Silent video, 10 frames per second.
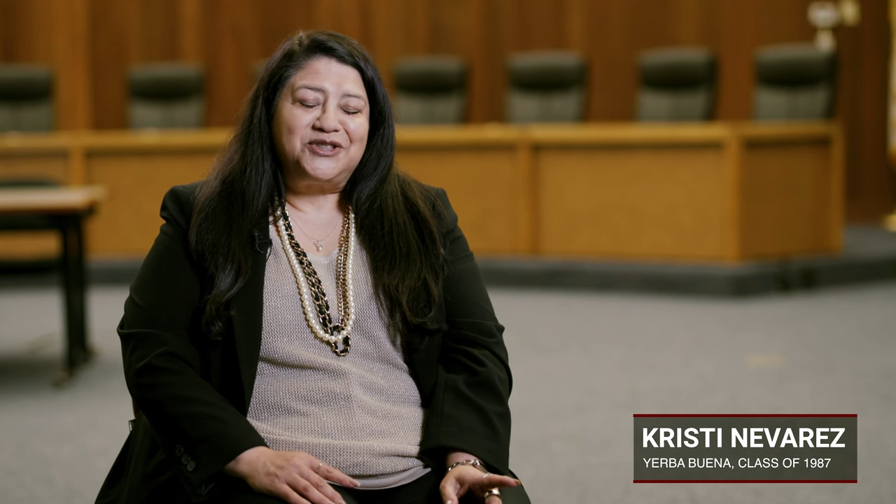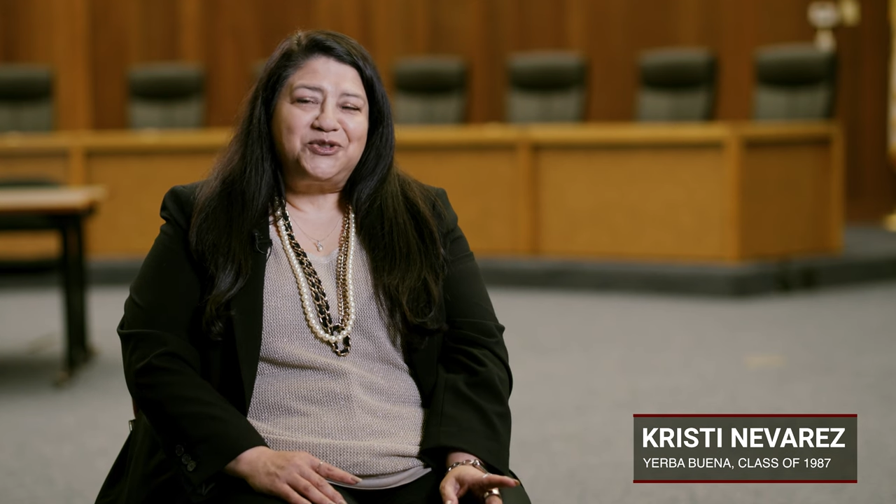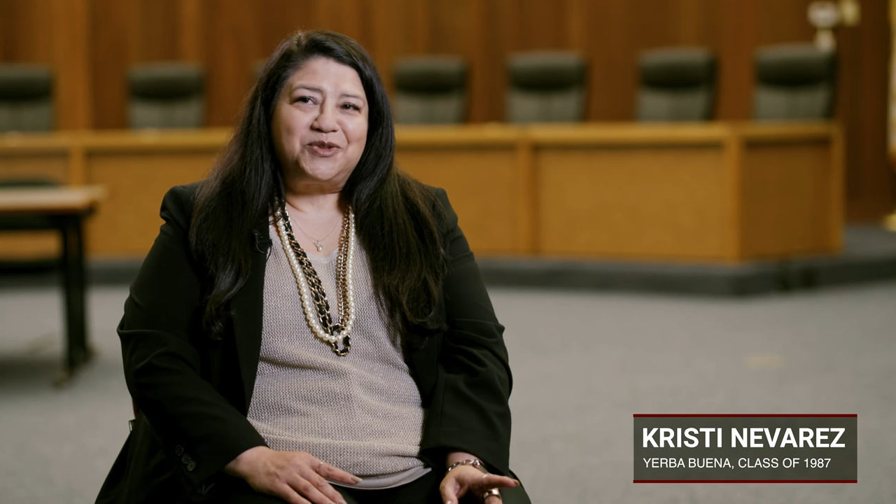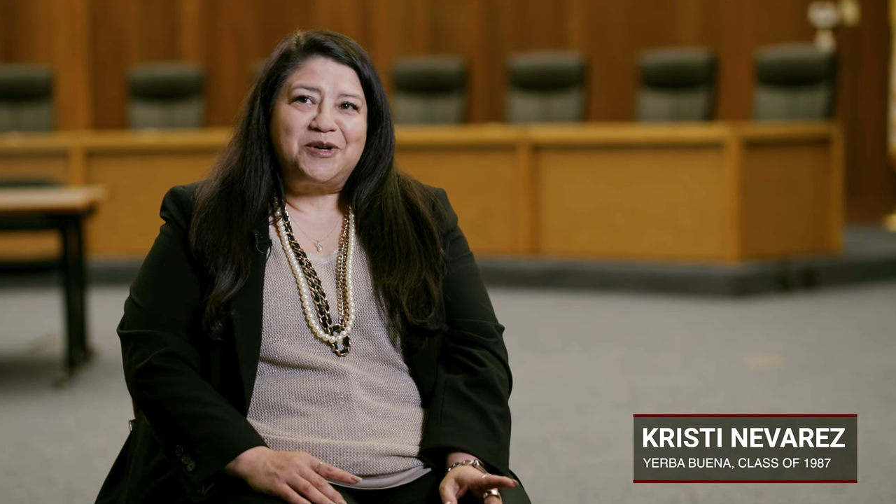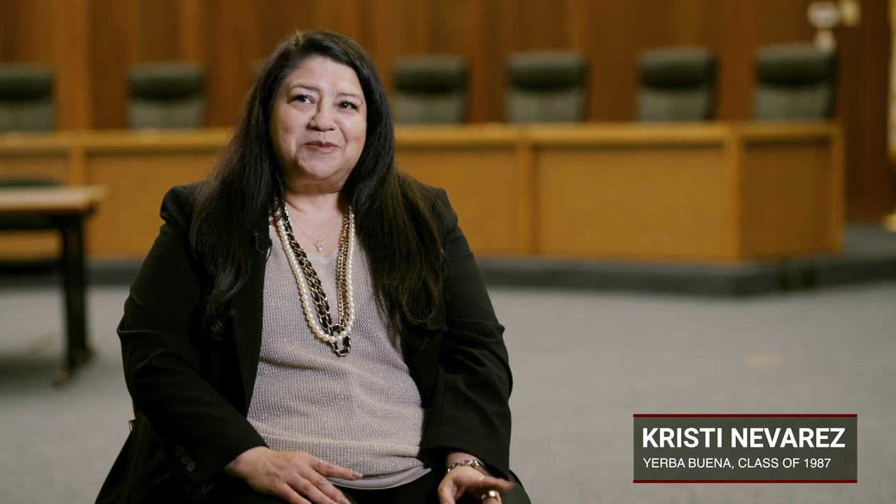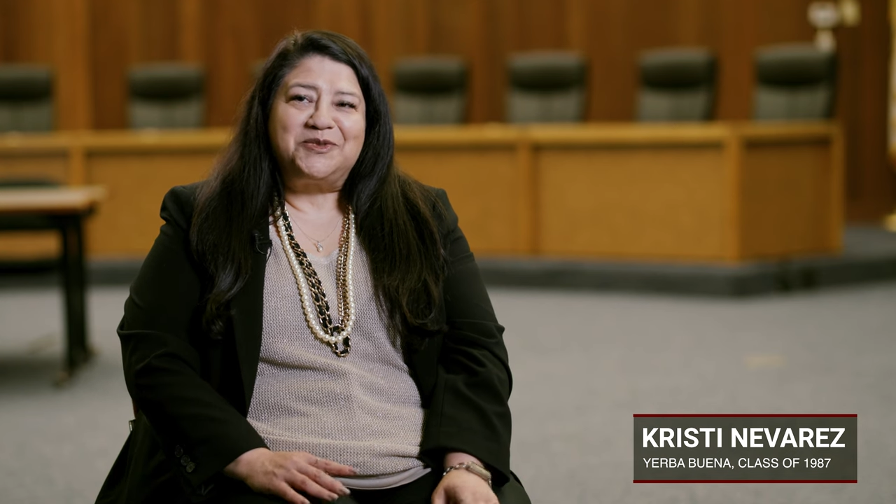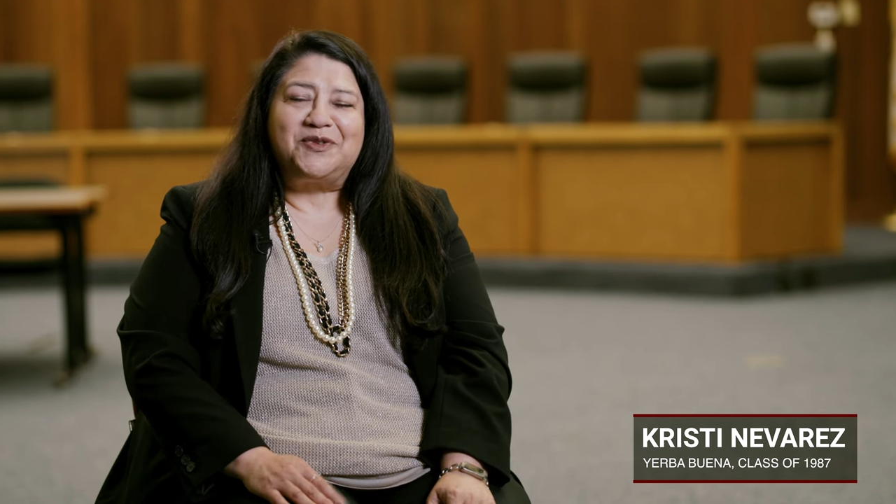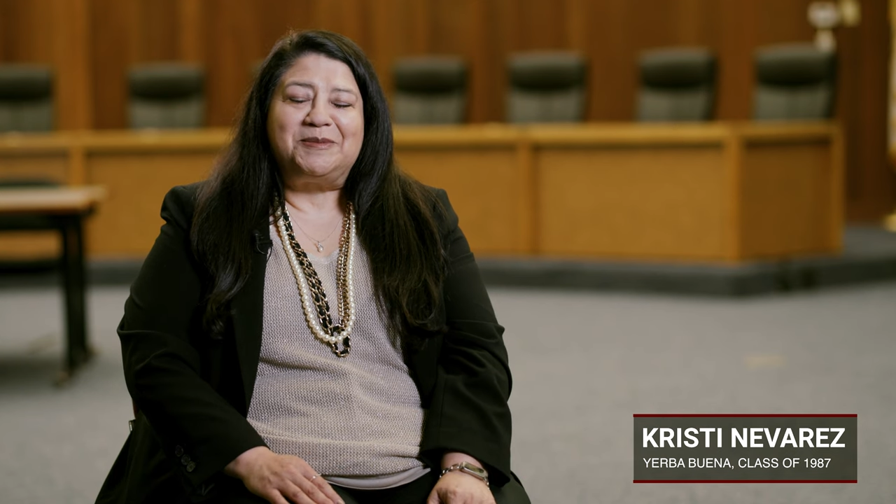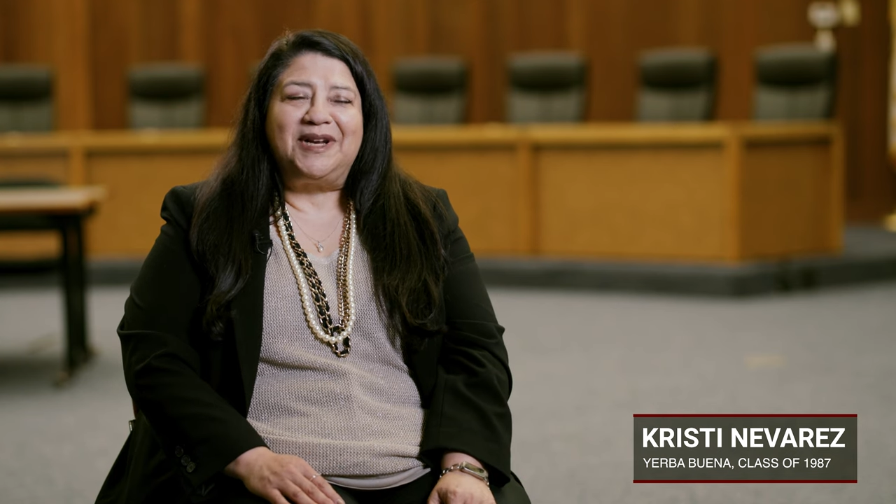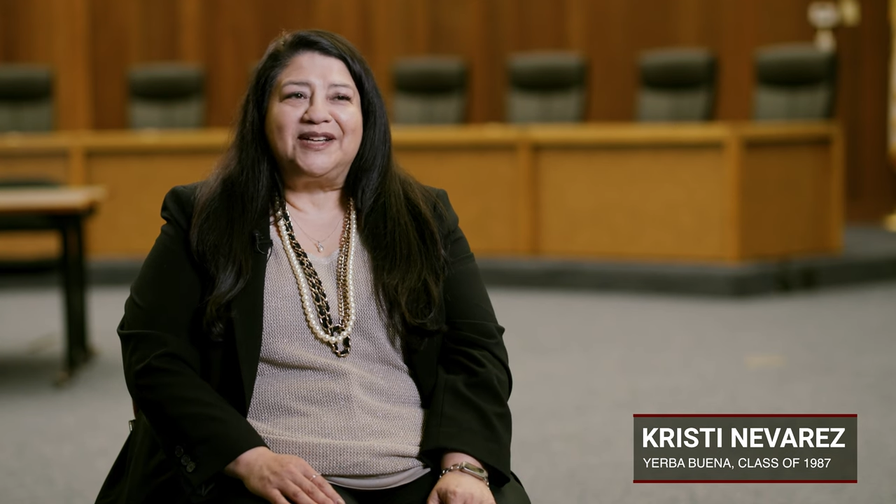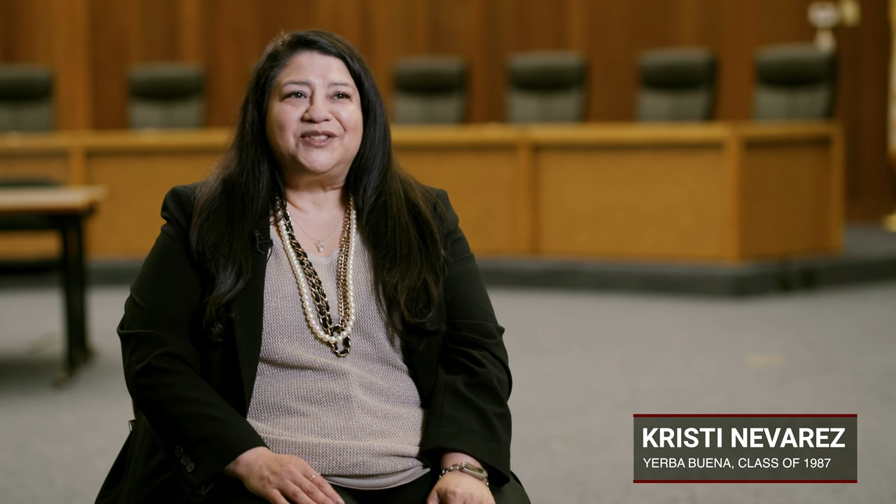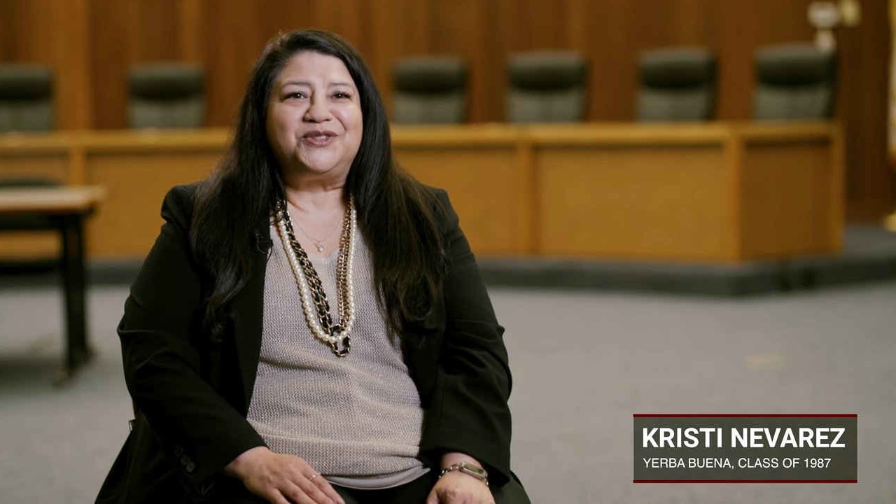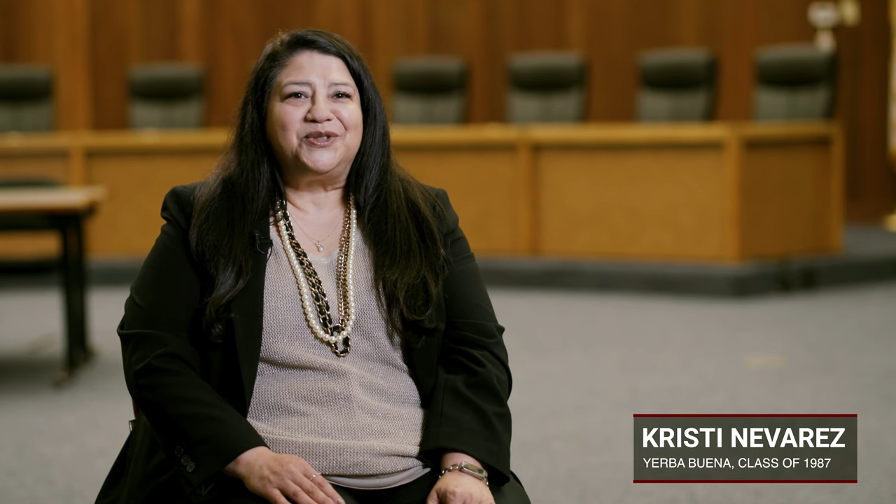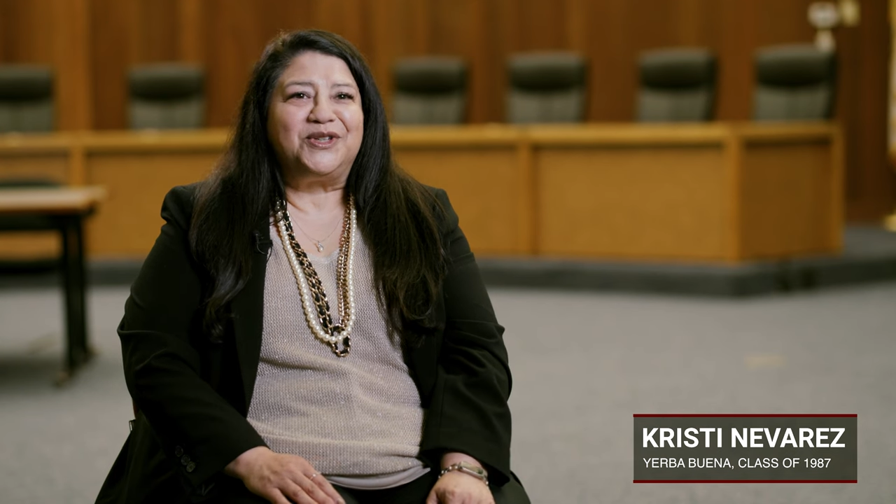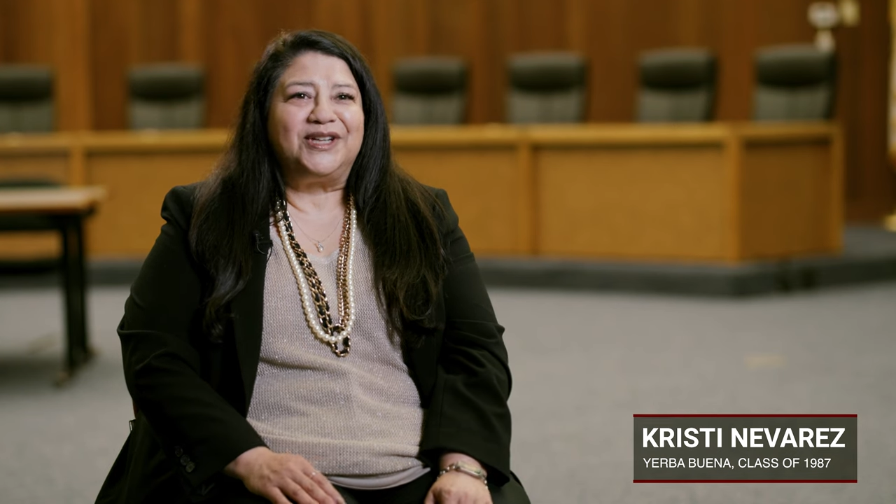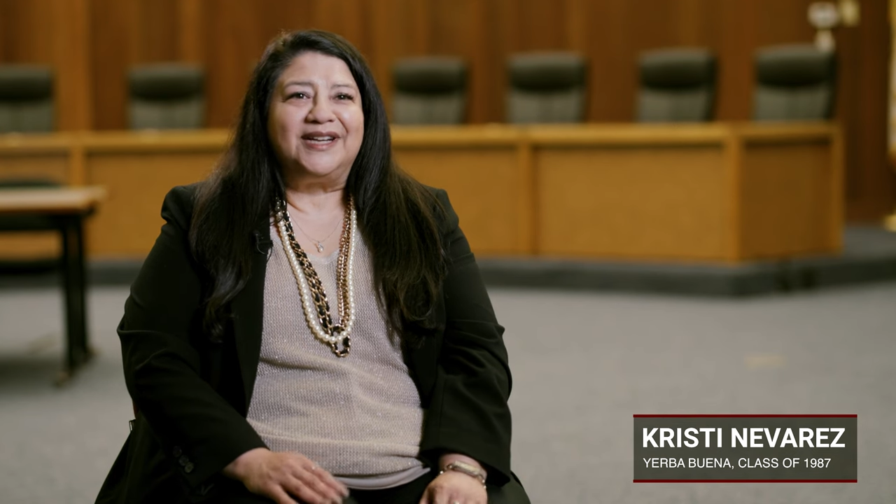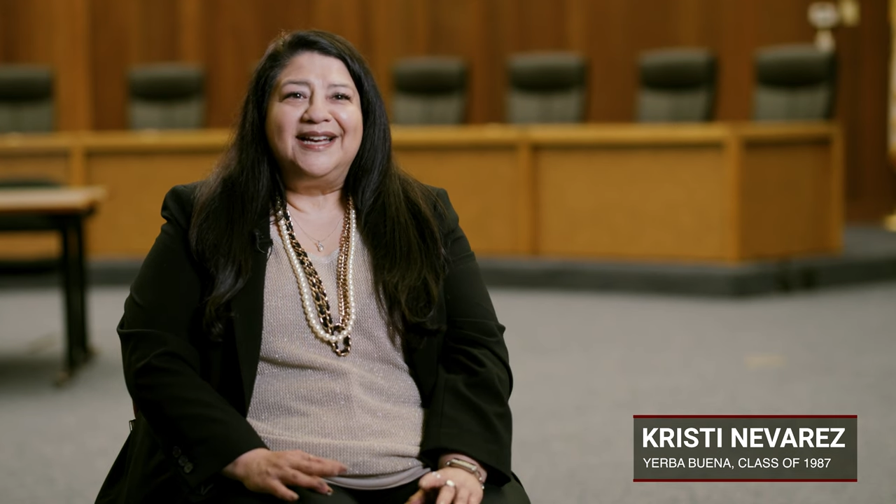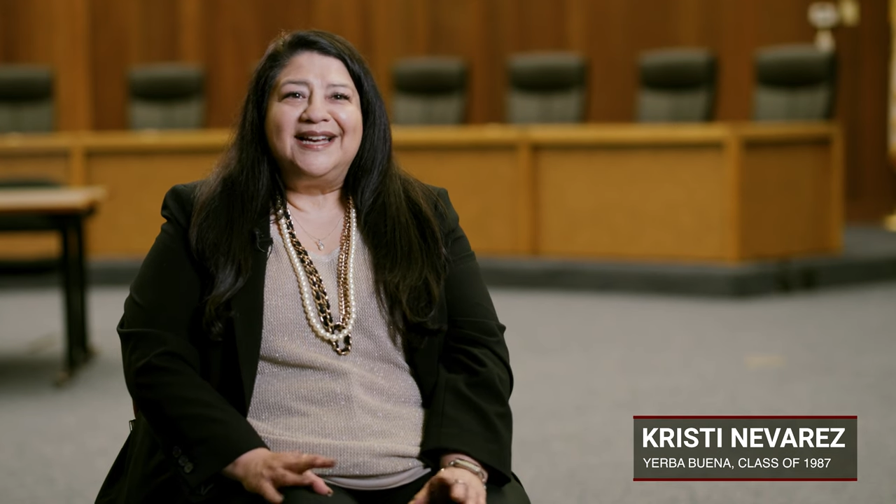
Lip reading: Stromes from next door